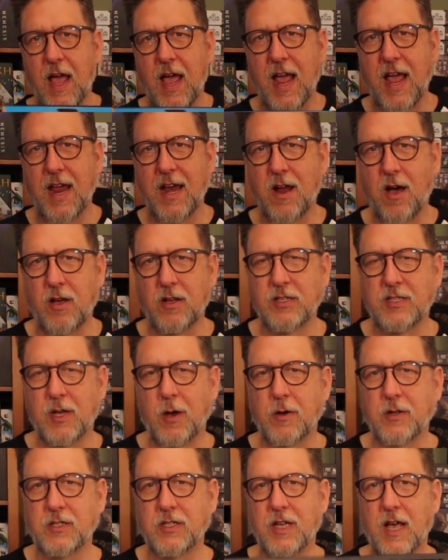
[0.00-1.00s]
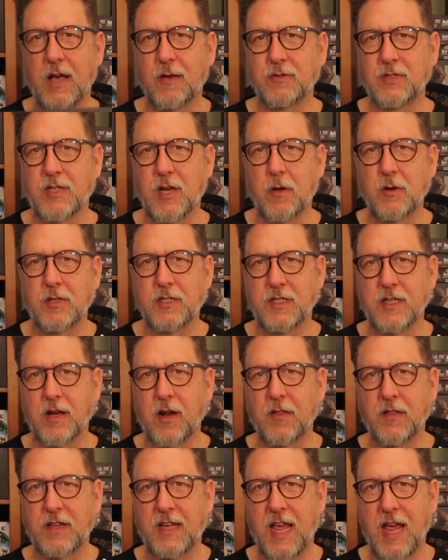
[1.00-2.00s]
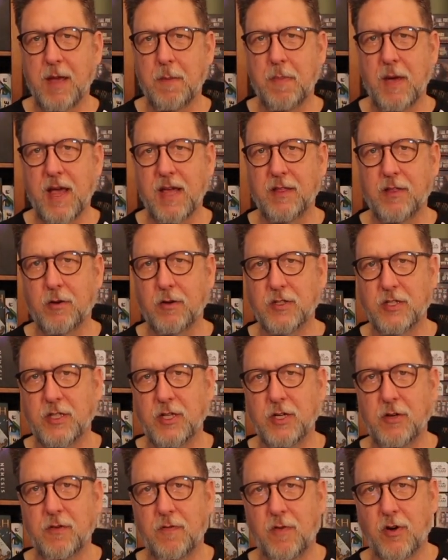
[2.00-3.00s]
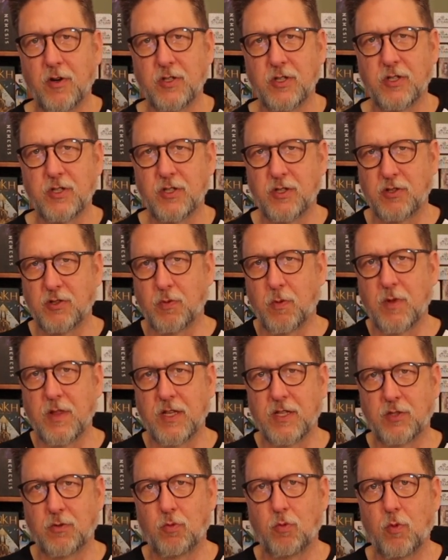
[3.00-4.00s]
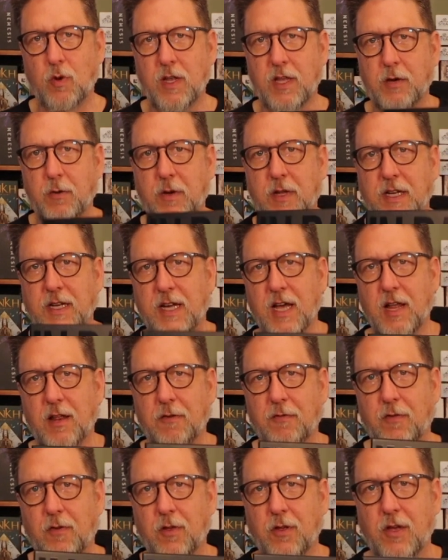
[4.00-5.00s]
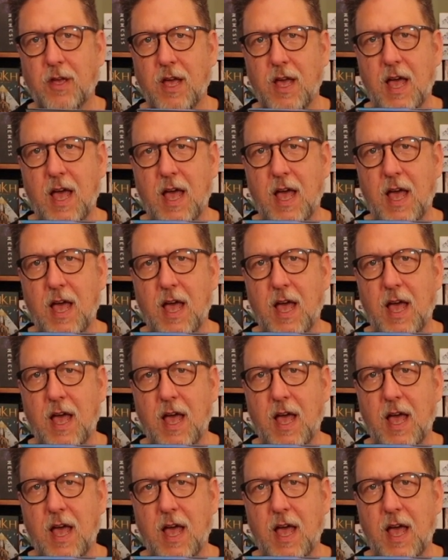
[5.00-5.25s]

And also, I was noticing on the campaign there are 2 versions. There's one that's really, really colorful.